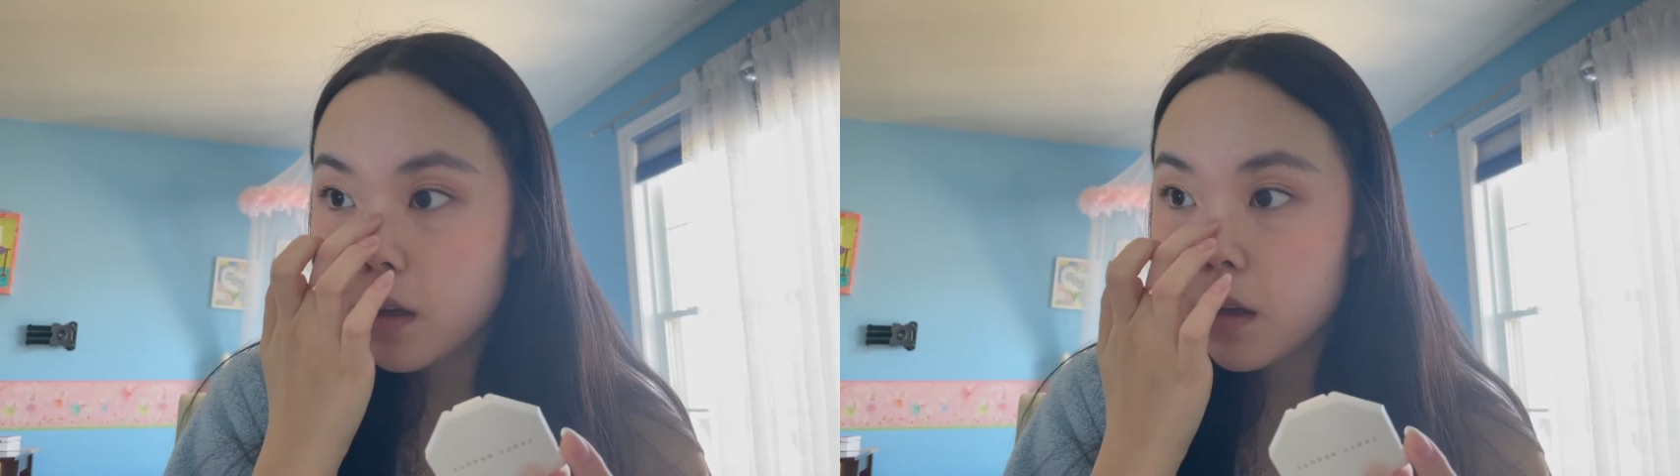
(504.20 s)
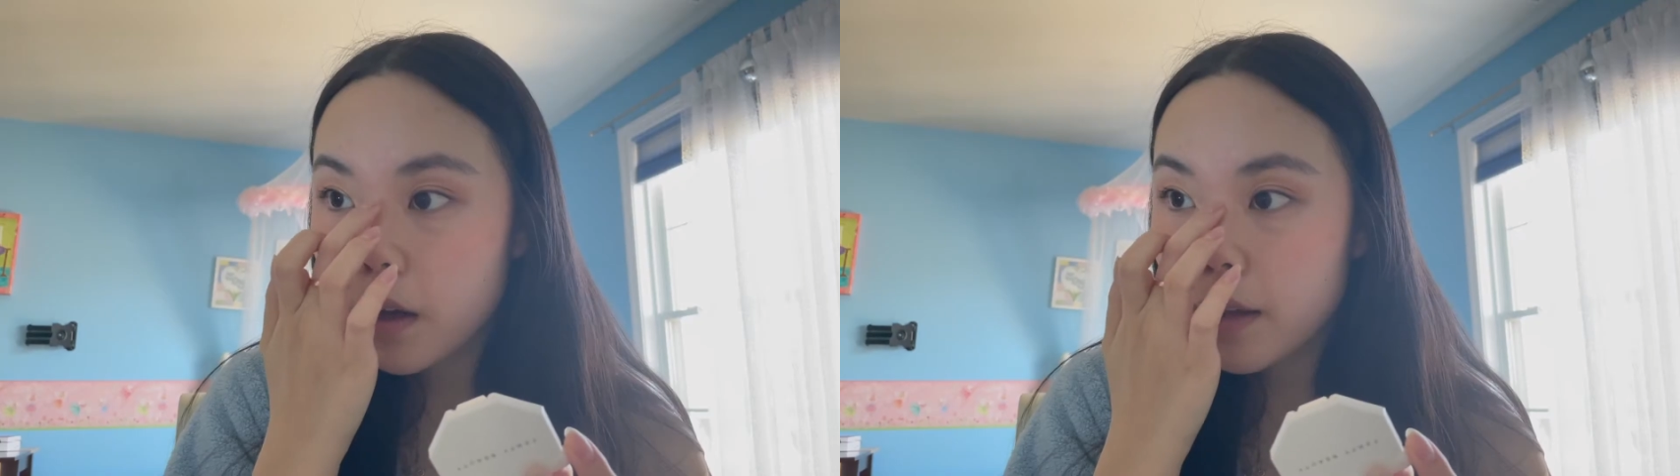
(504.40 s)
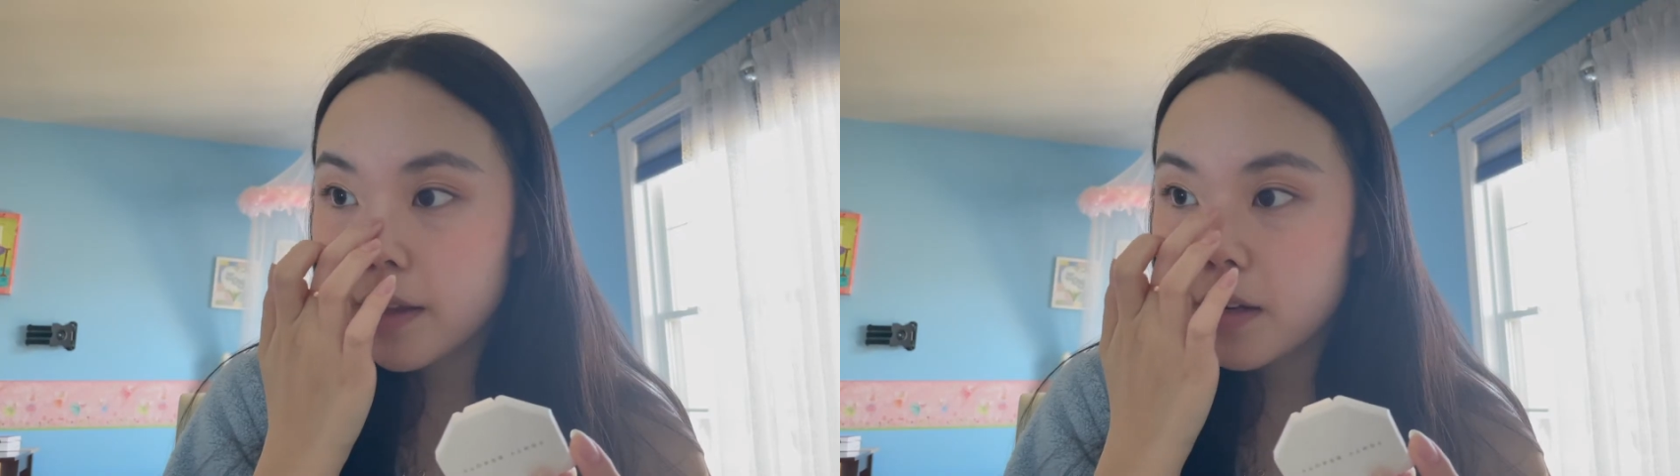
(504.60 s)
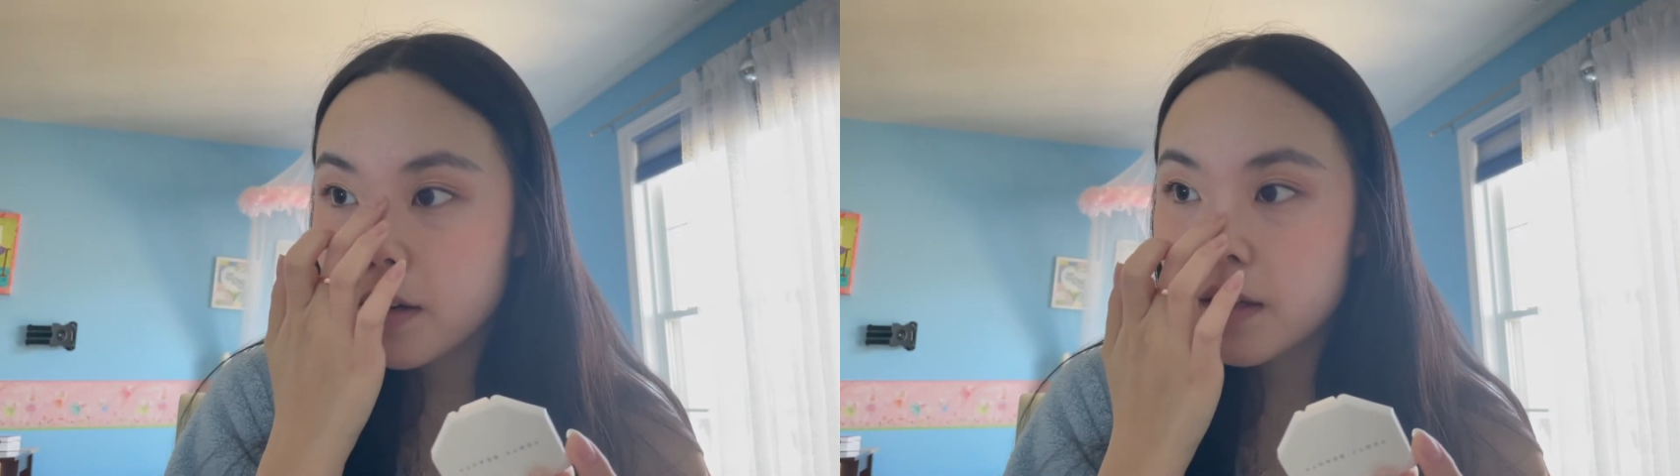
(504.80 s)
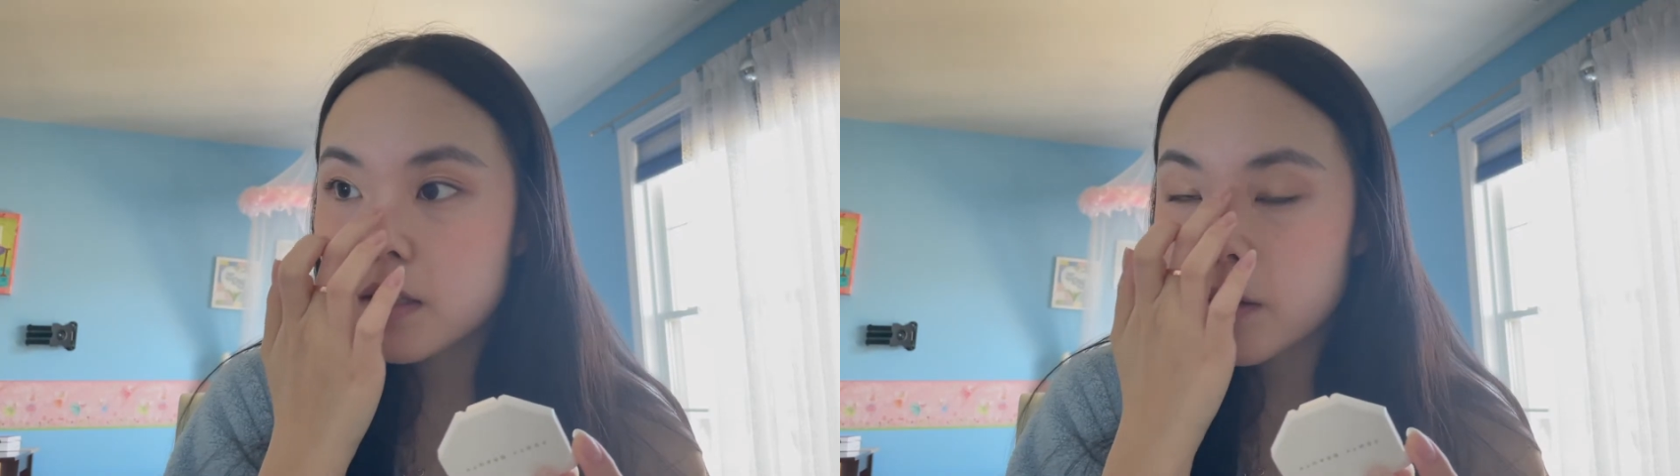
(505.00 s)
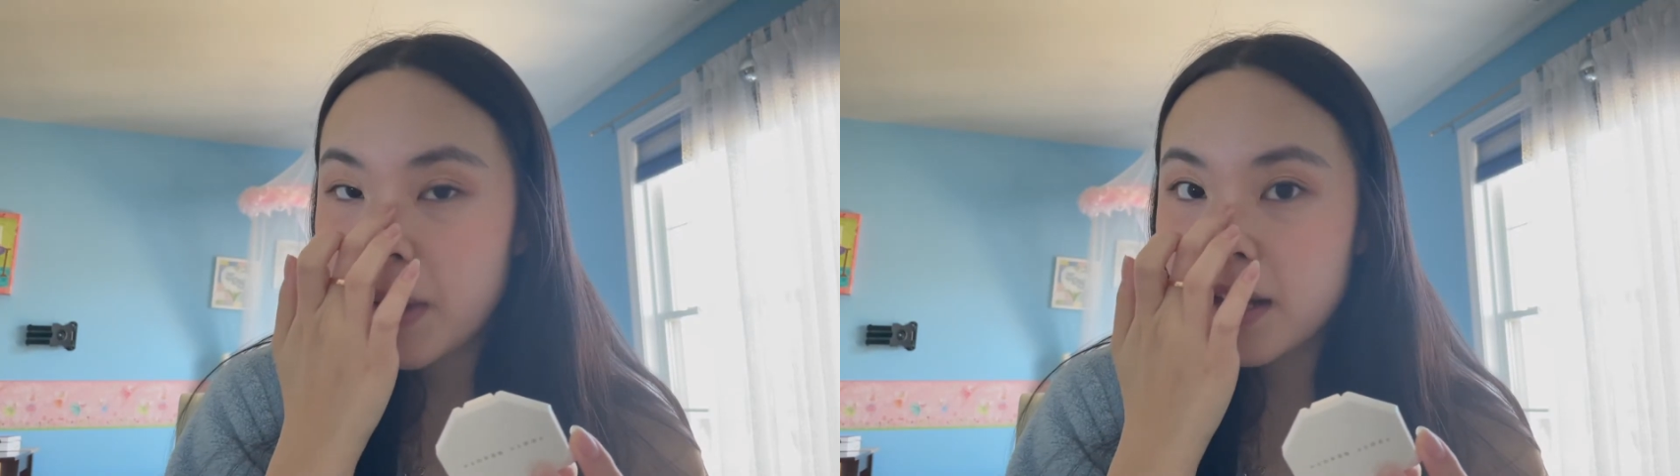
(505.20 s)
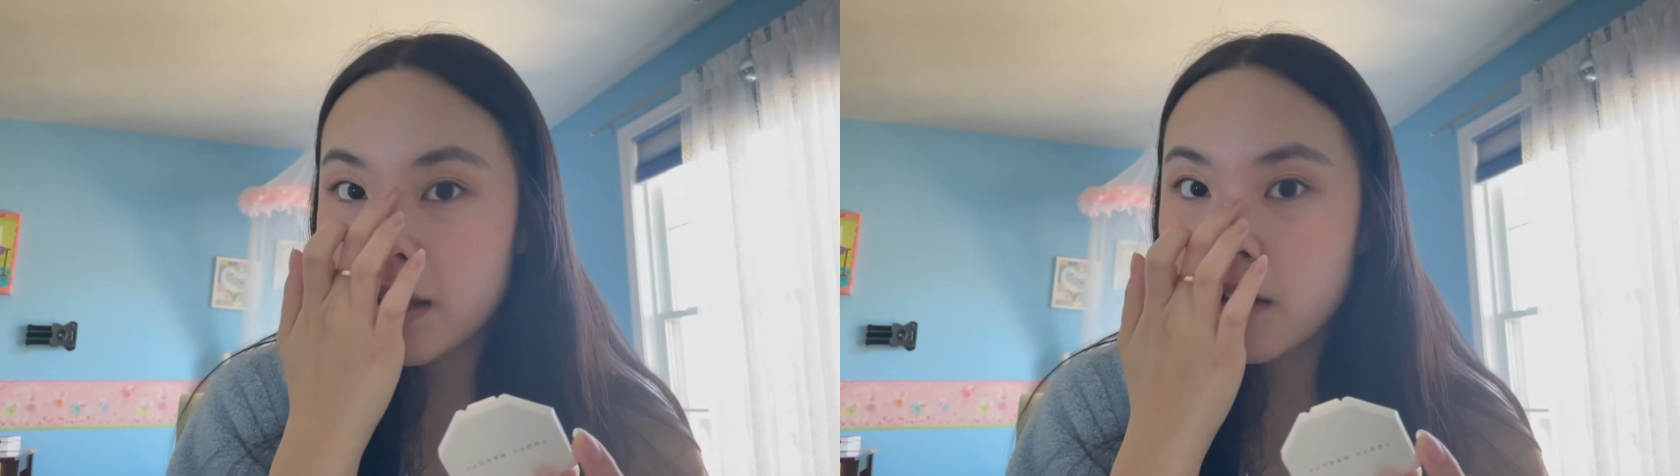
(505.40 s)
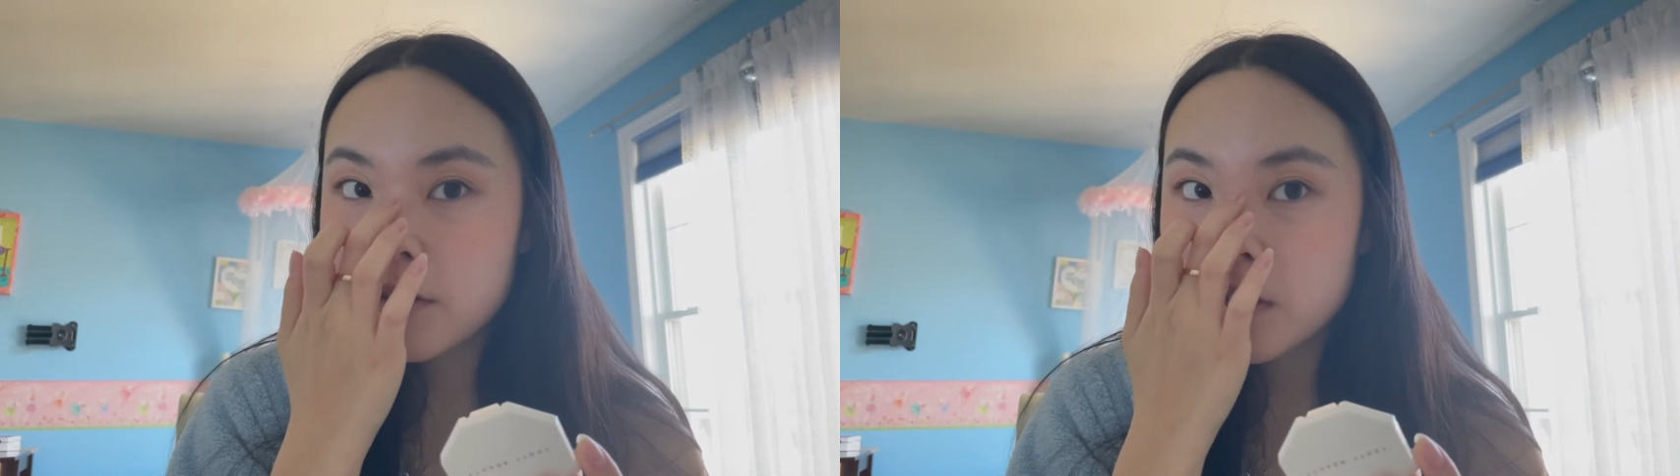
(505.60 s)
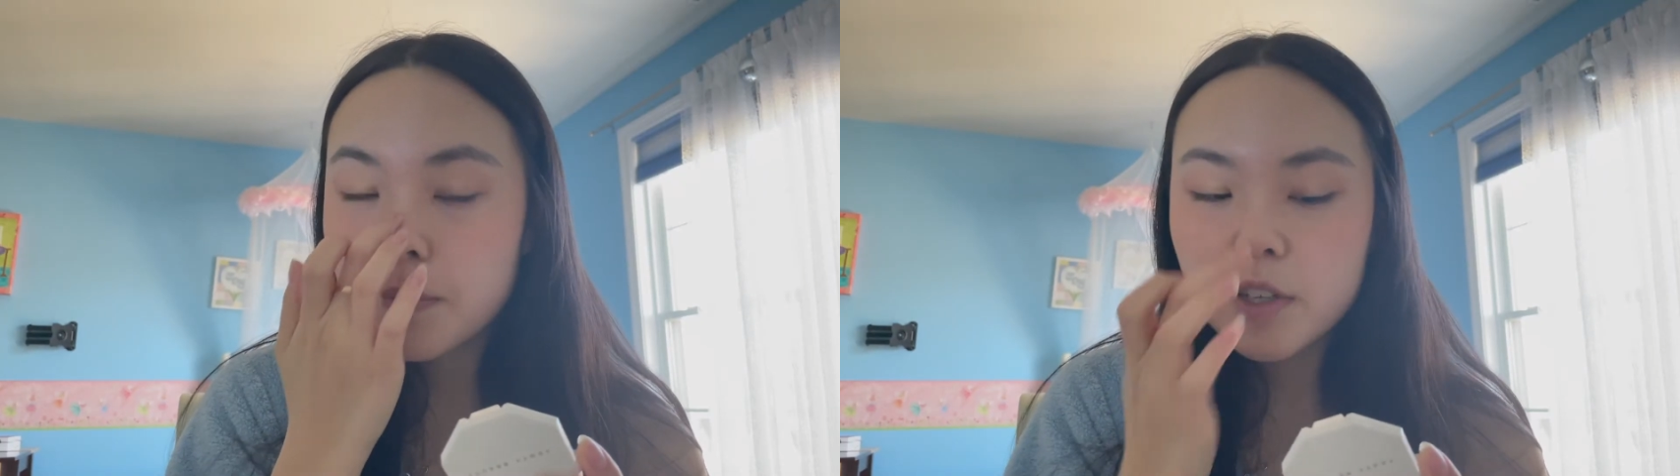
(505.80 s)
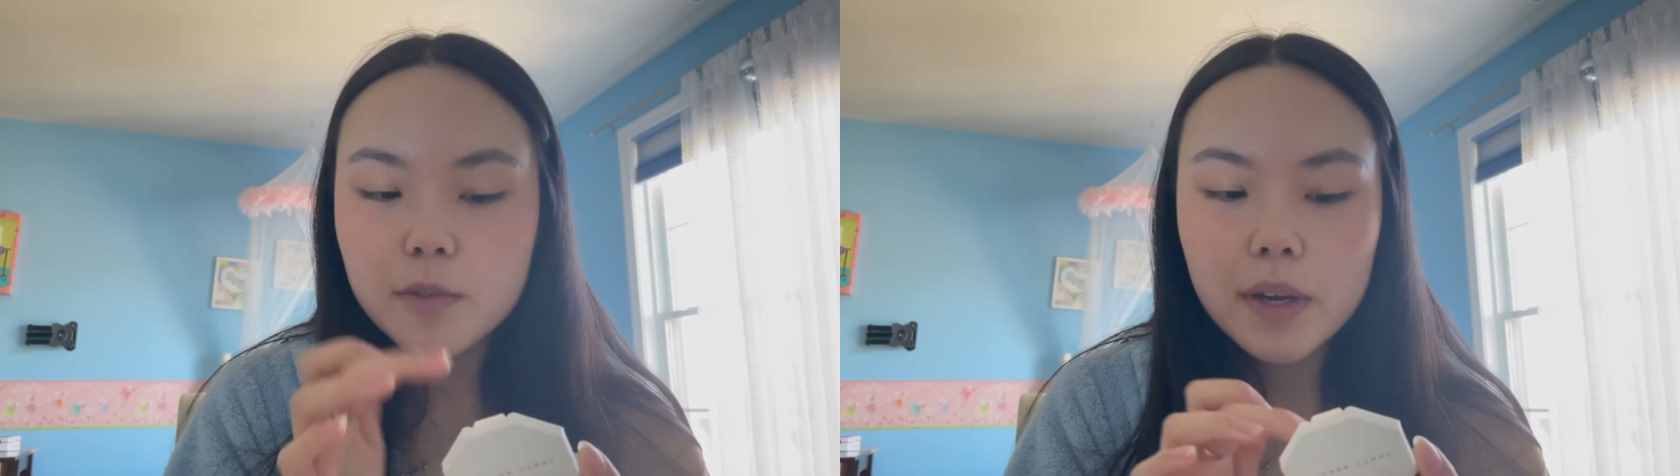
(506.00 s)
highlighter, and so I'm adding it onto the
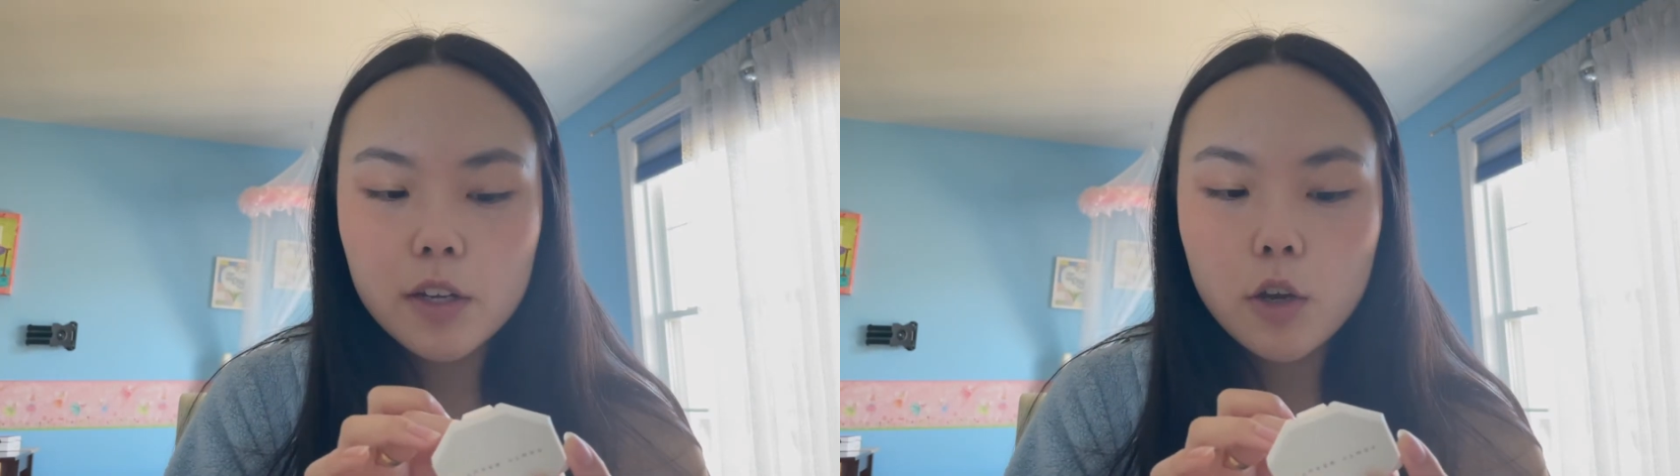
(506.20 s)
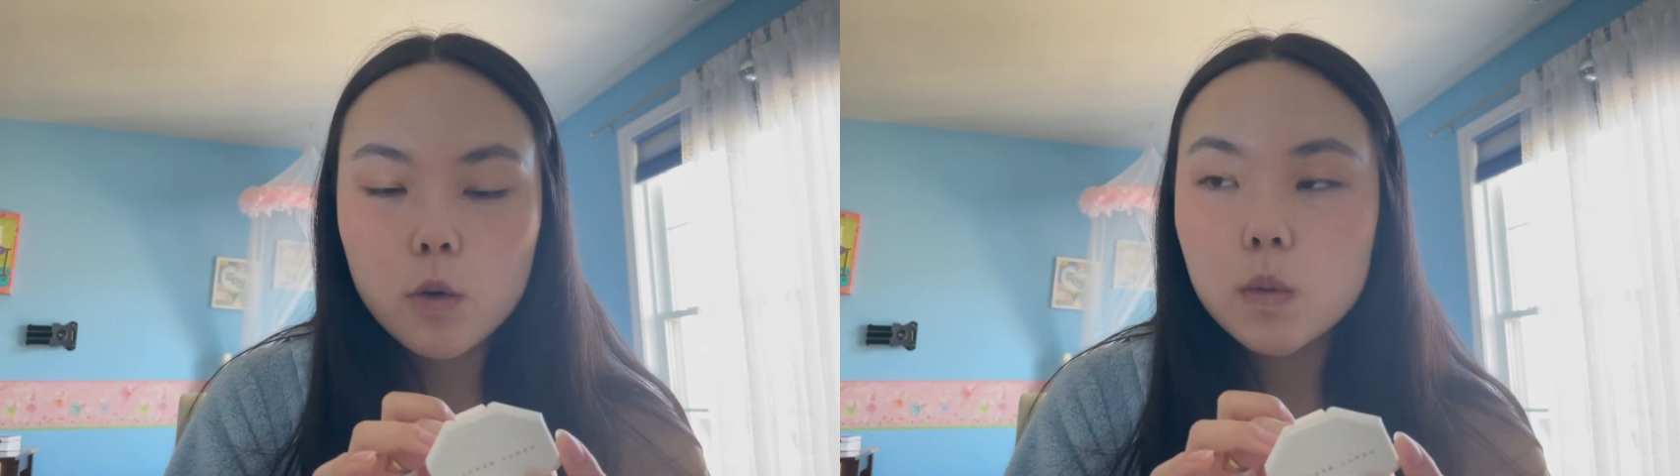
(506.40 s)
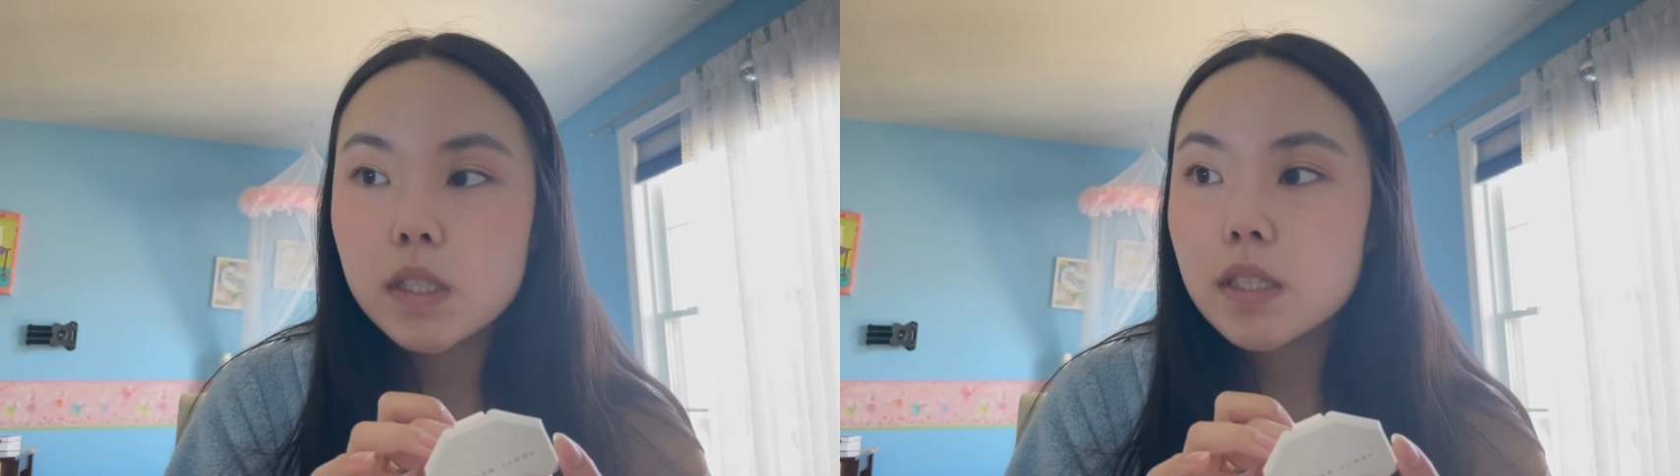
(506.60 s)
bridge of my nose.